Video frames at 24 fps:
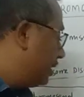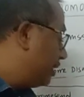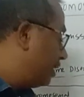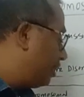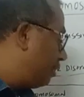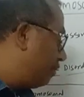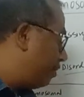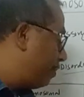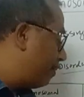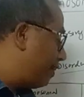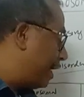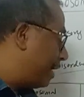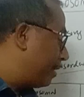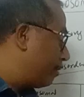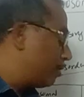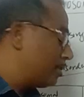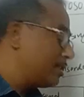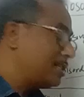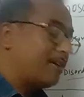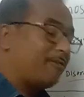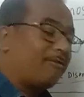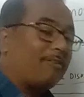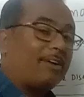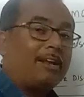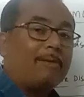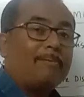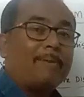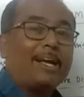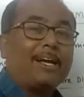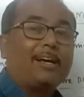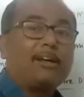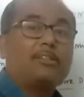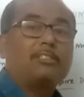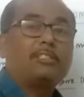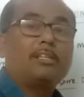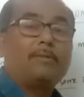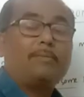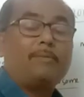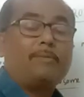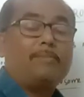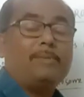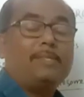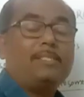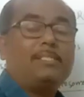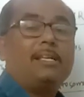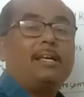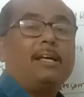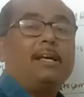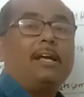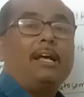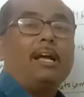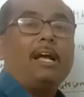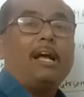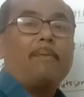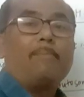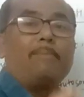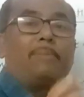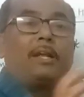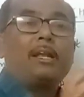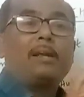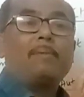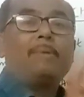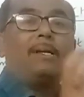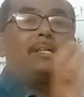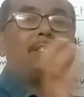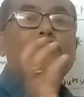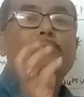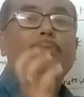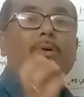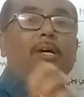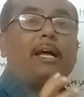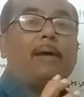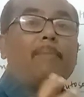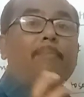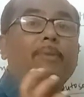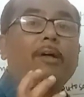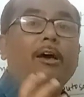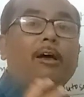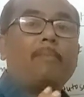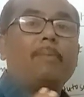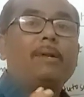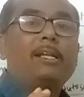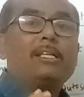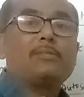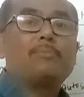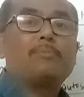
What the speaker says: There will be microcephaly. Microcephaly means abnormally